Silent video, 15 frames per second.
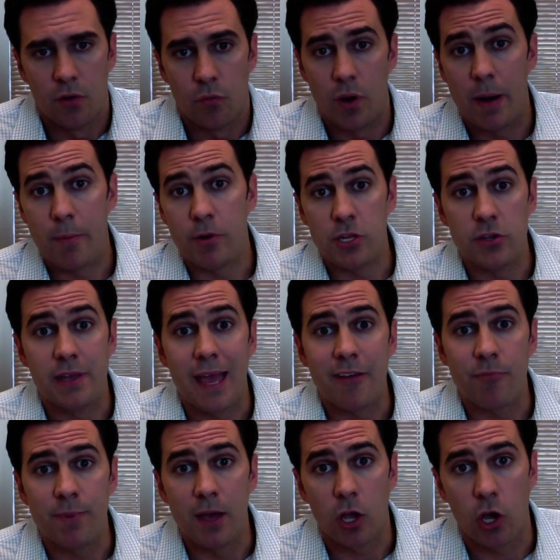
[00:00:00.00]
Robert, you gave
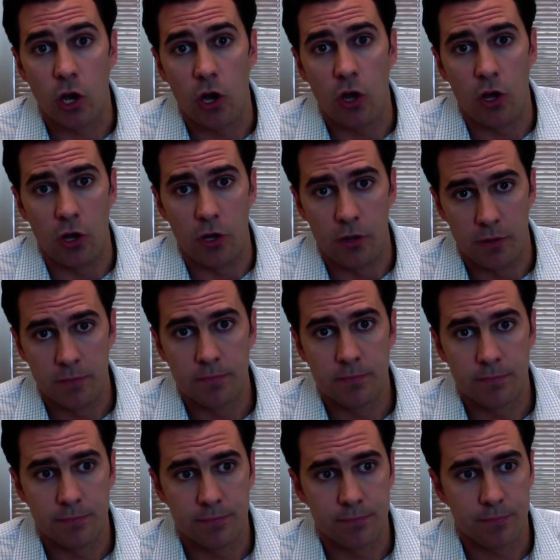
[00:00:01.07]
me a call
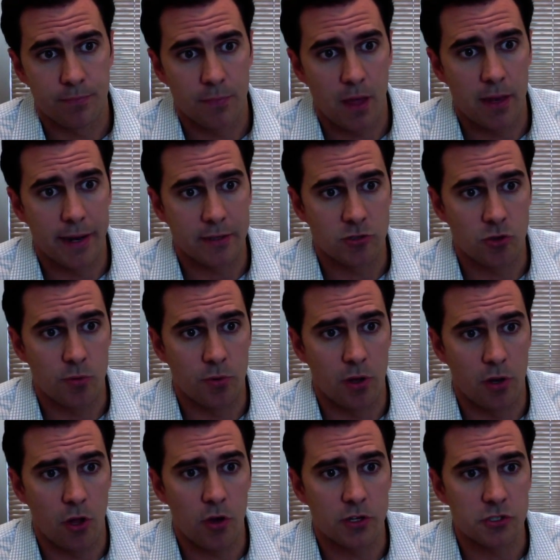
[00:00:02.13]
on
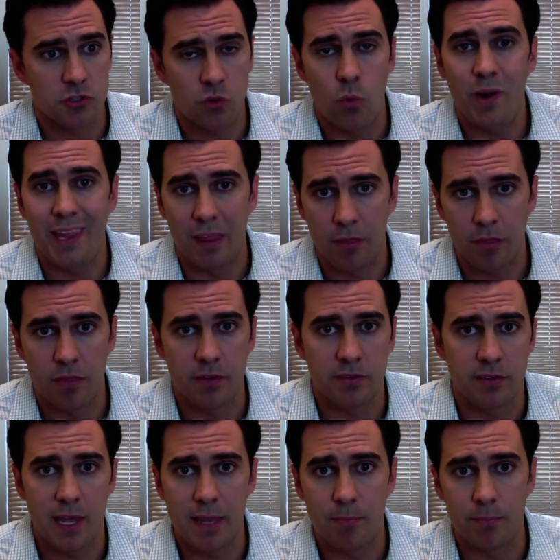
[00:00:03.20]
August 20th,
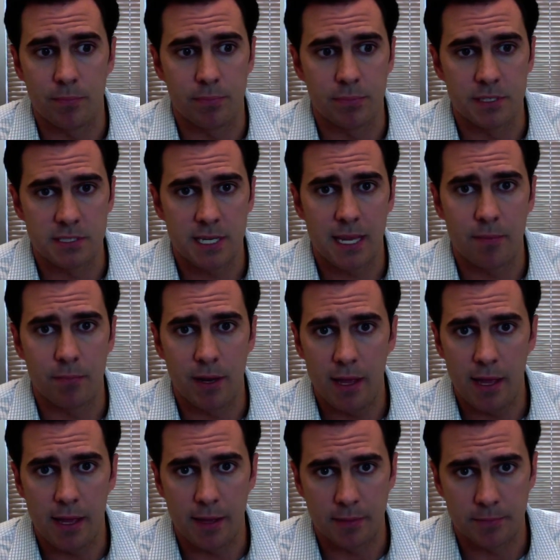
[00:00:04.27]
the same day.